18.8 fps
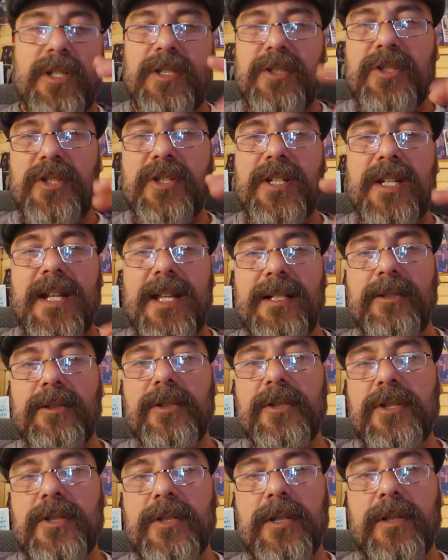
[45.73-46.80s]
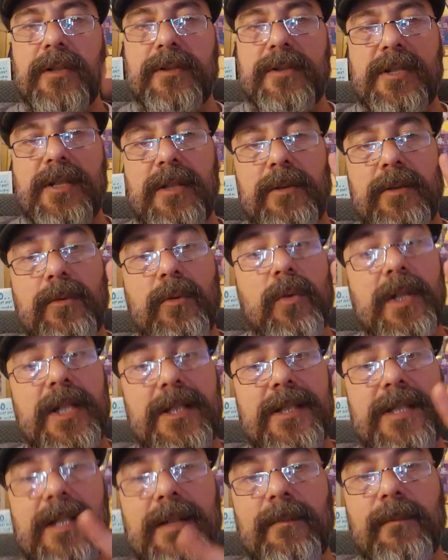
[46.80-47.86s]
It just kind of looks dull. So
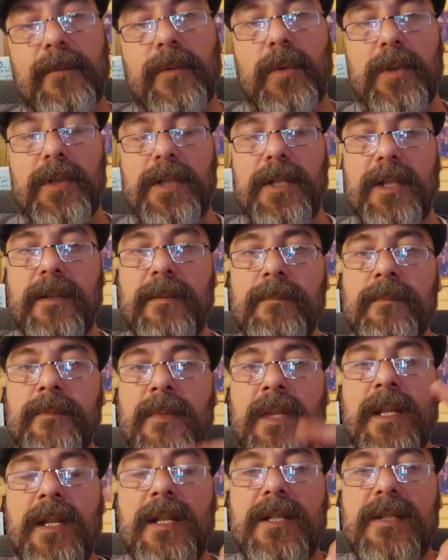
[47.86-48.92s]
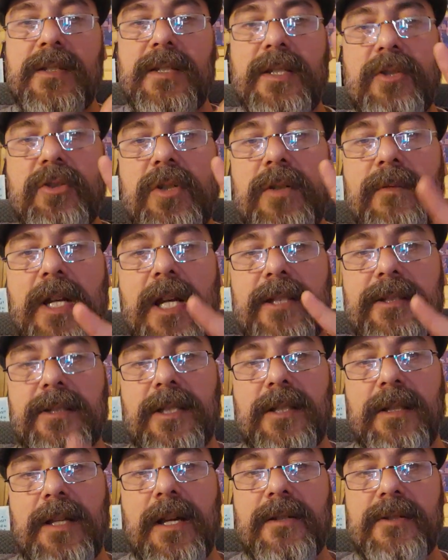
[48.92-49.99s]
quick tip for you, since you've got the
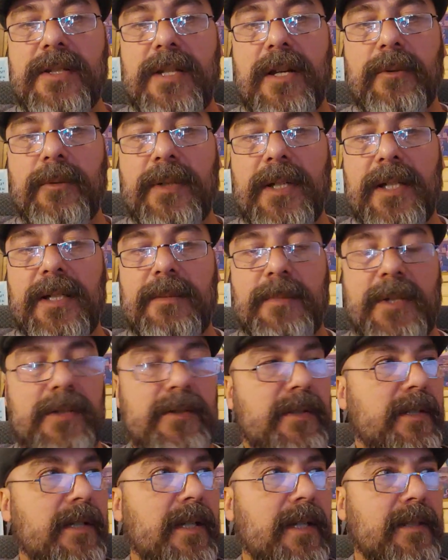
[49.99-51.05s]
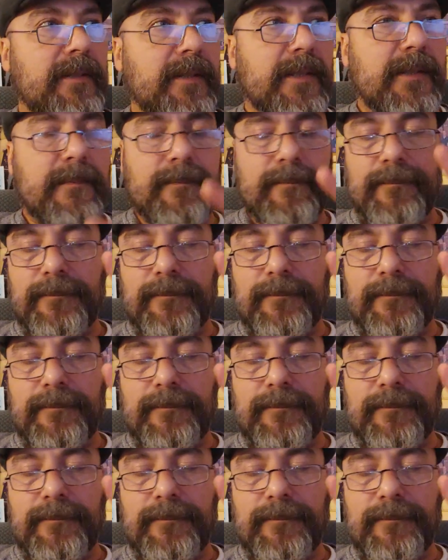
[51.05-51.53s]
gloss already, most likely